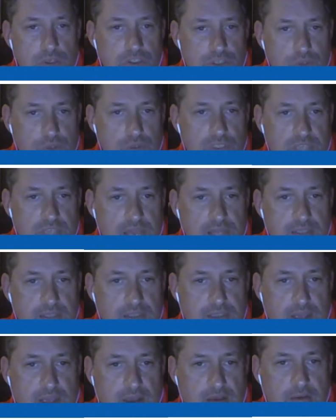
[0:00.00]
two
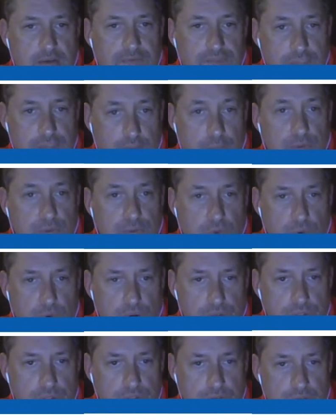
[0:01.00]
sets of double
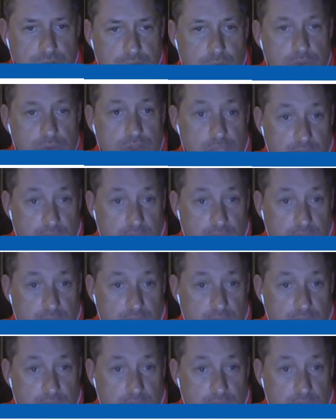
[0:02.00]
doors with